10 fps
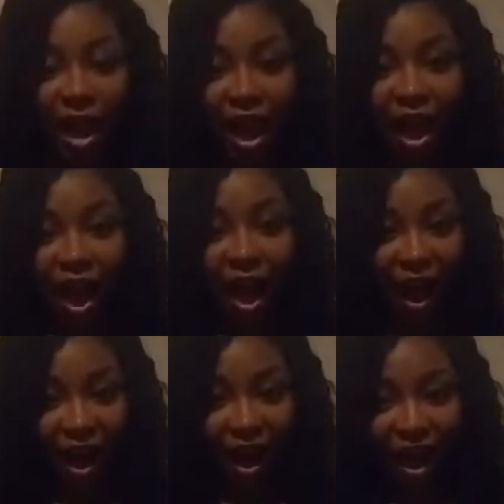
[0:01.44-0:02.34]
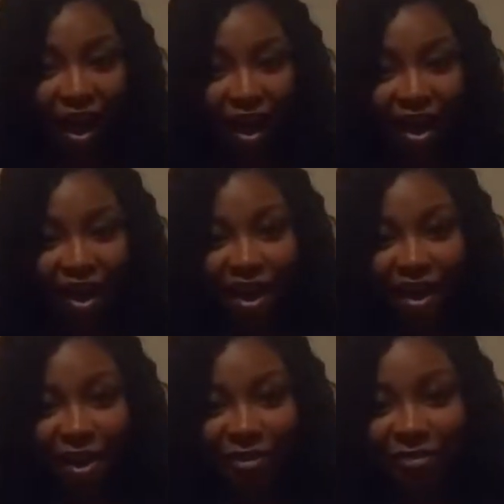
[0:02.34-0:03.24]

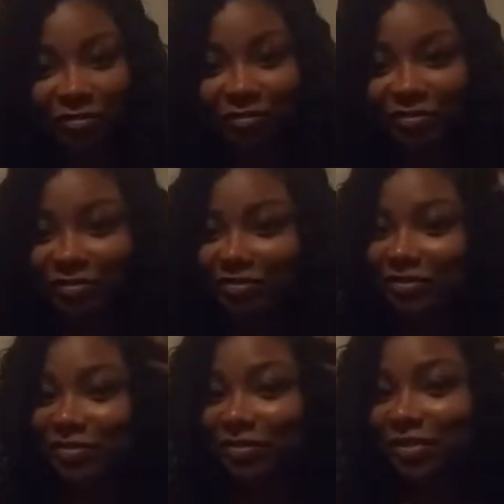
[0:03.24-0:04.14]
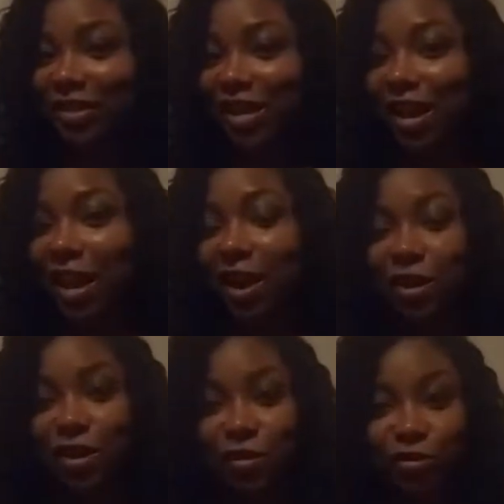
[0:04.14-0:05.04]
Hi! How are
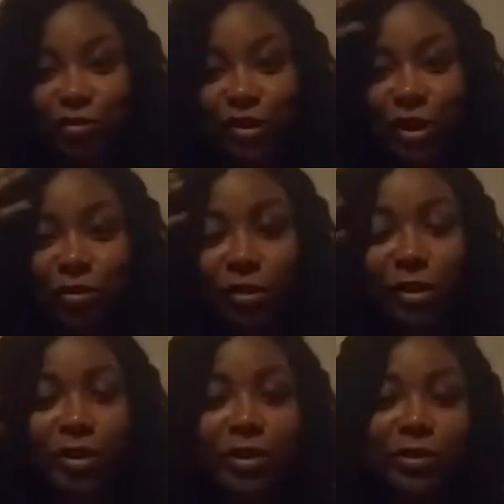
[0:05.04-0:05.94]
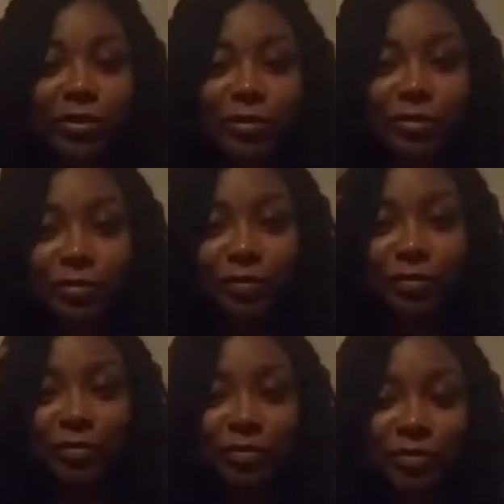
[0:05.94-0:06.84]
y'all doing out there?
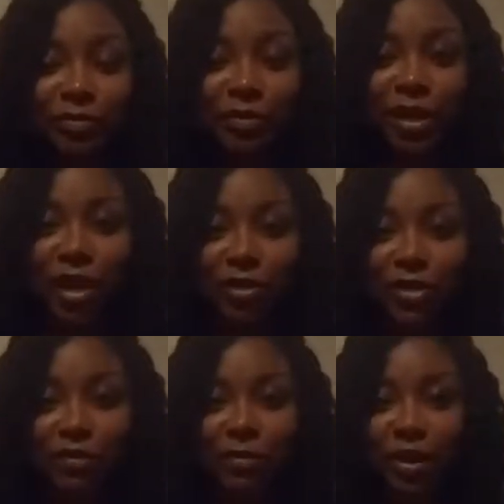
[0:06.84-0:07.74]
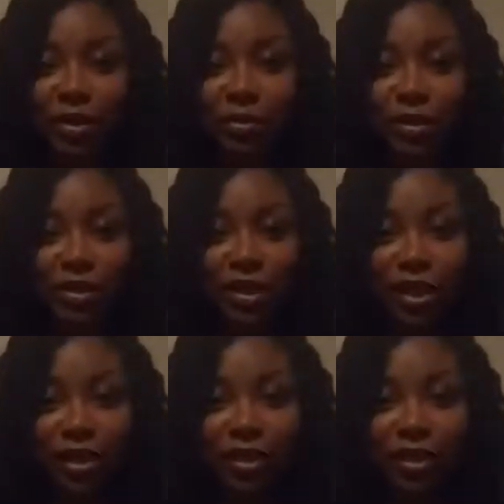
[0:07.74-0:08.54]
How's everybody doing tonight?